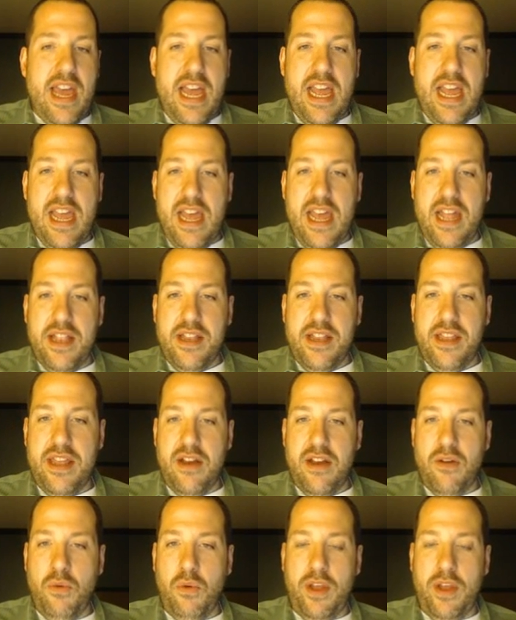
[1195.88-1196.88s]
And
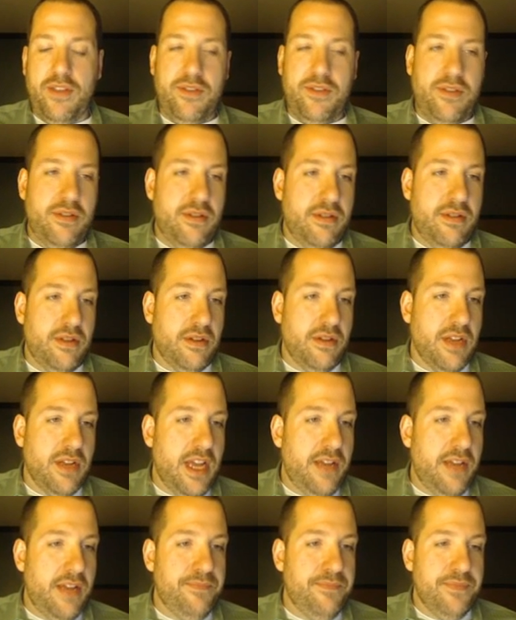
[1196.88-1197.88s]
there it was,
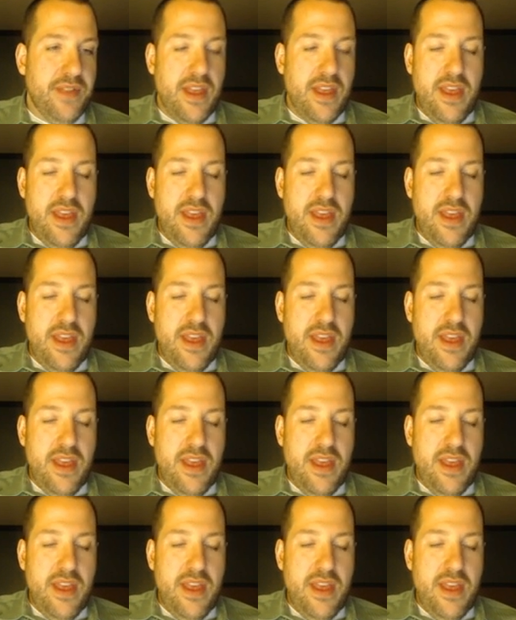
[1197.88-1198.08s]
okay?